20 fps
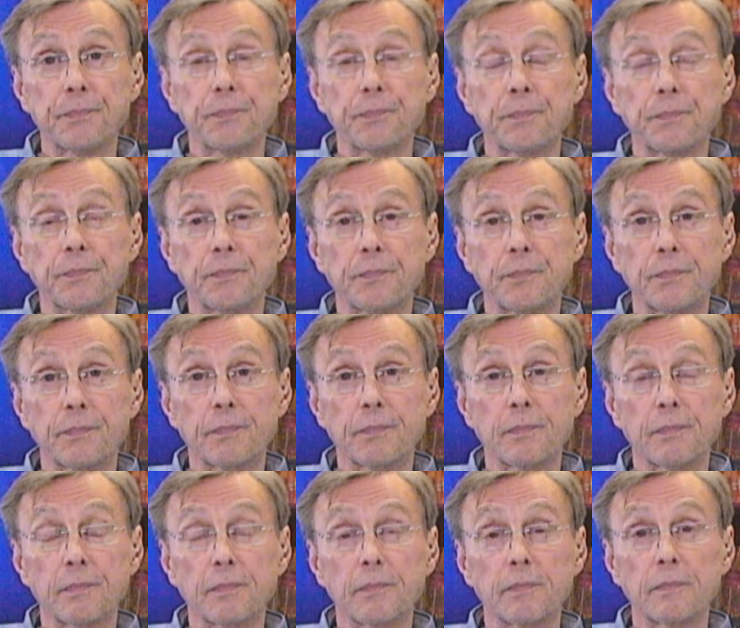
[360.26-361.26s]

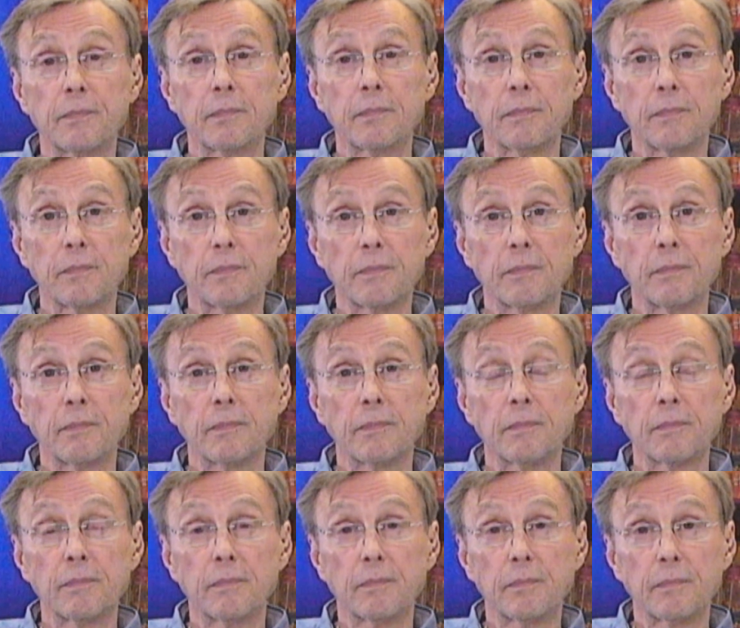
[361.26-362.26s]

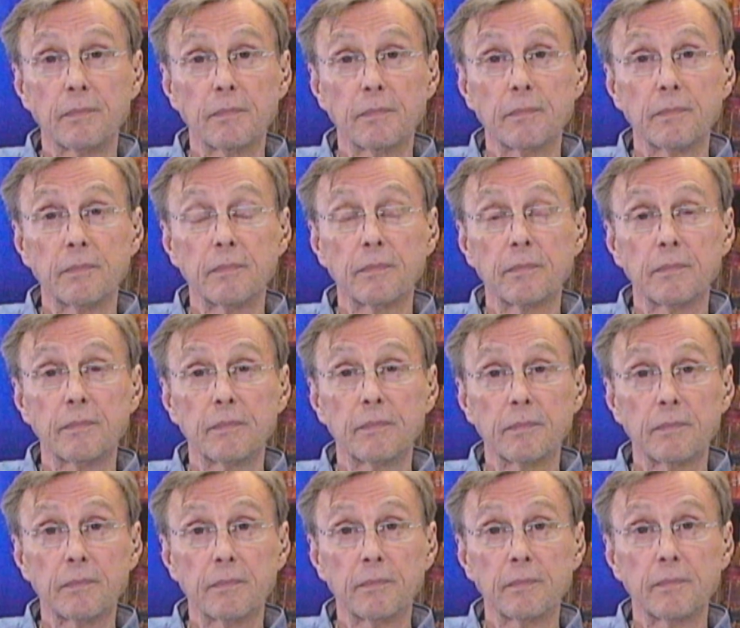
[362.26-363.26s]

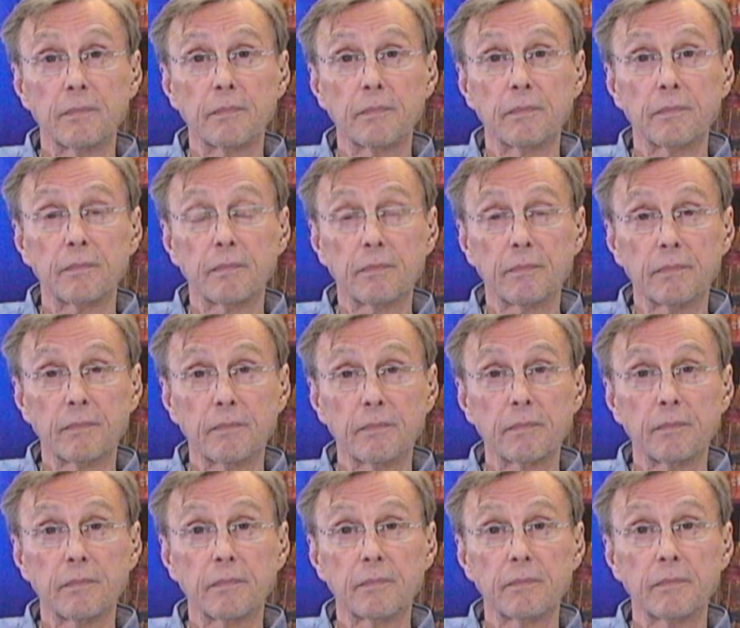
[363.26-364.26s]
No words are spoken by the person on screen.